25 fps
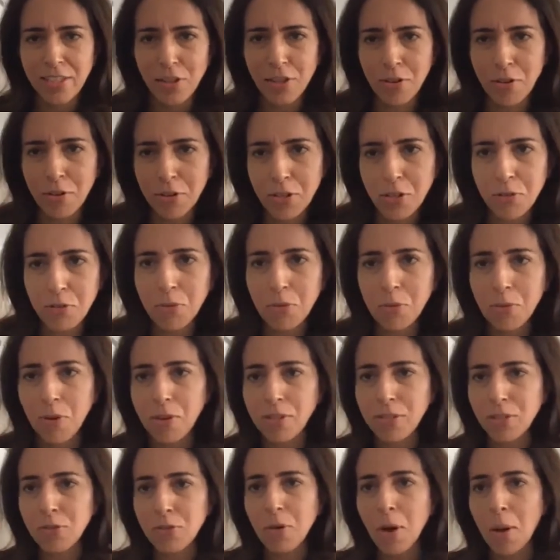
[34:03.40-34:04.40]

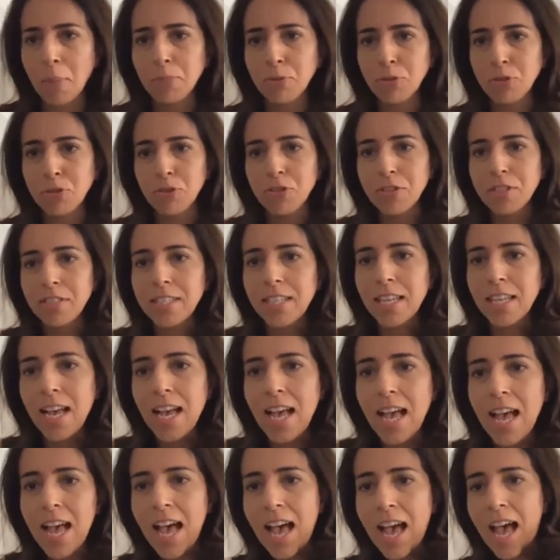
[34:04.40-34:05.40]
two options.
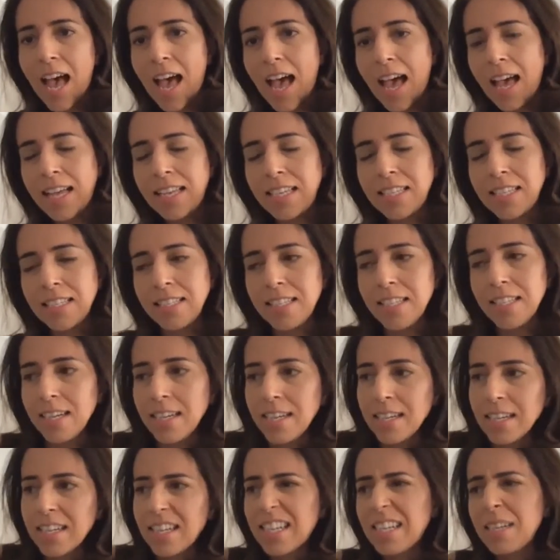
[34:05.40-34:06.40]
And
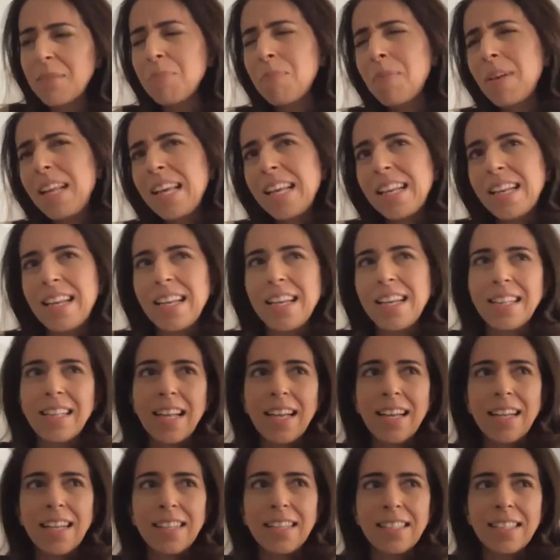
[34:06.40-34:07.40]
completely,
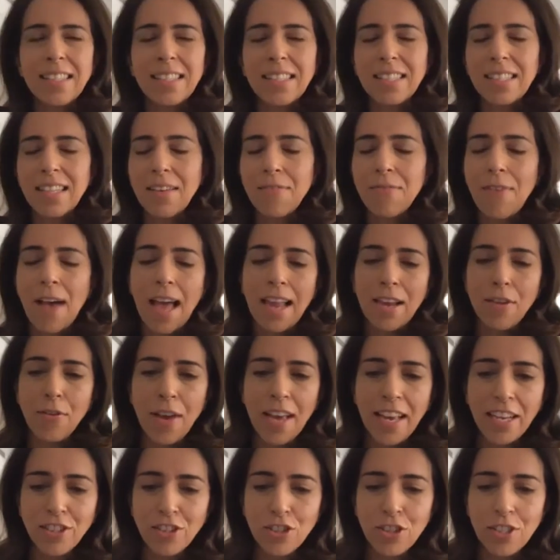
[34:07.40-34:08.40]
there's
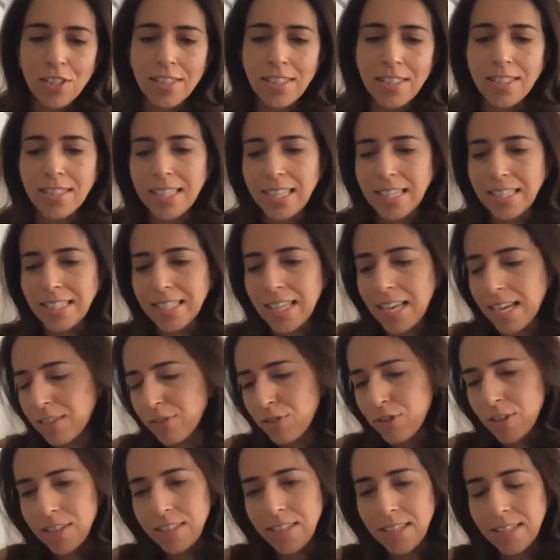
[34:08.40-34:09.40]
valuations, there's
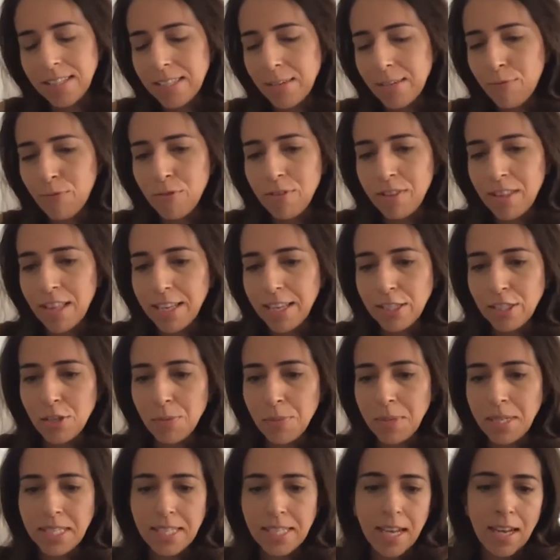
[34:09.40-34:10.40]
etc. There's different things to
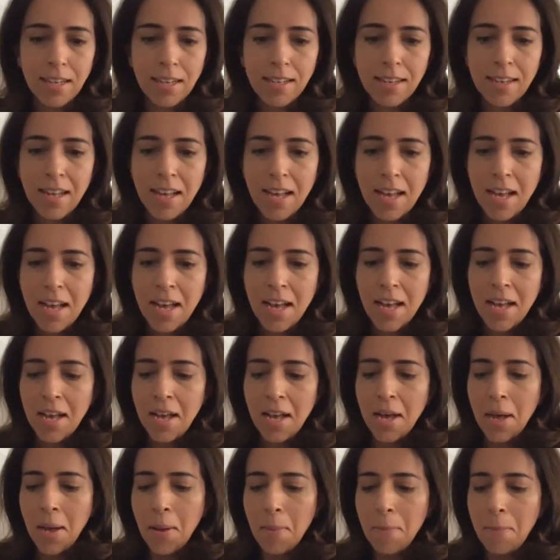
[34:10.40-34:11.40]
be done.
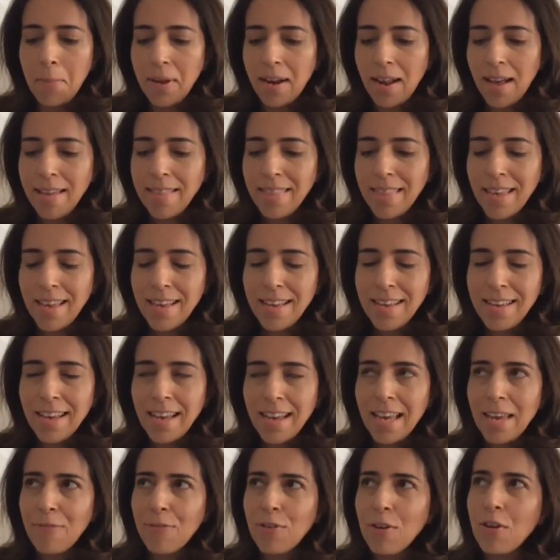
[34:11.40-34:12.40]
But I think
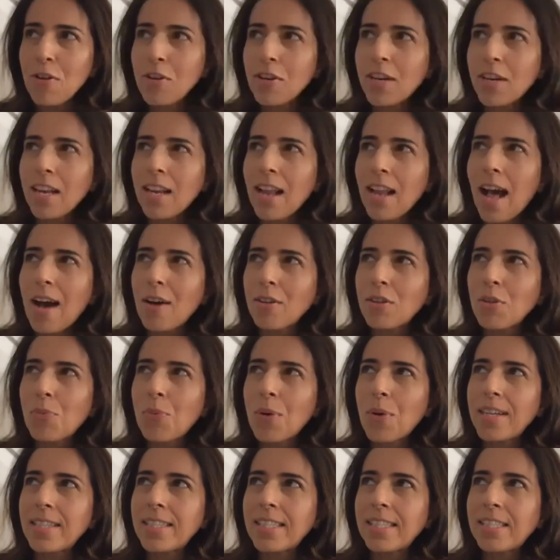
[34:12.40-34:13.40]
if you look at how the
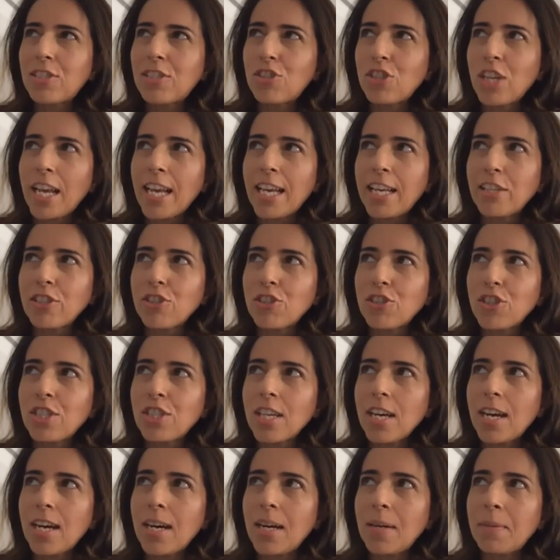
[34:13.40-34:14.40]
world has changed,
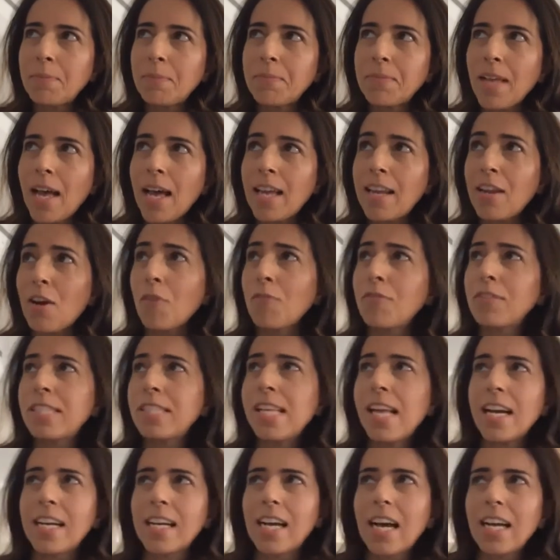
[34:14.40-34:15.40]
and
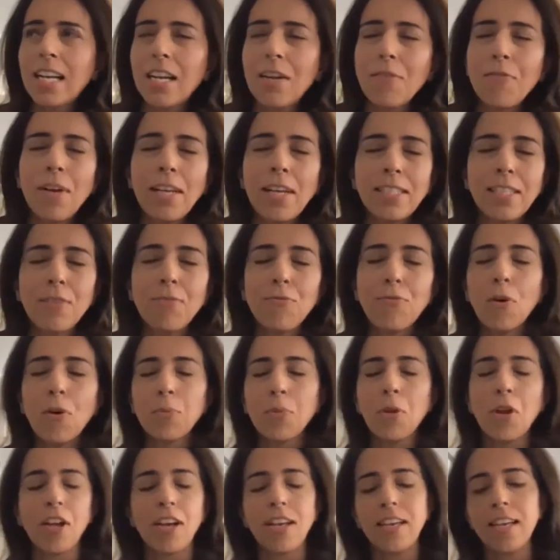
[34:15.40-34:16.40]
obviously I can't invest in
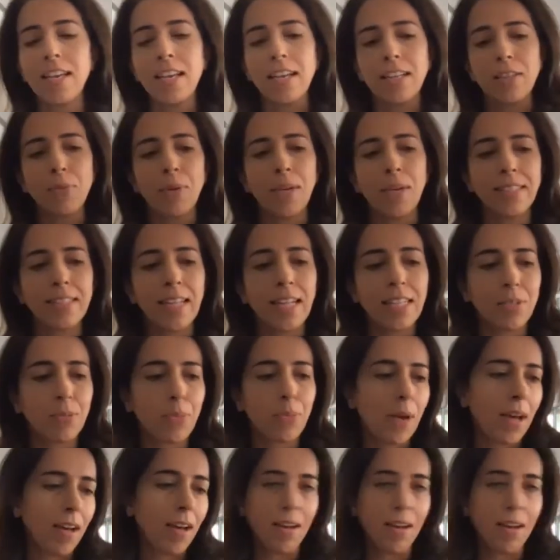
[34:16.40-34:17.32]
Formula E, otherwise that's where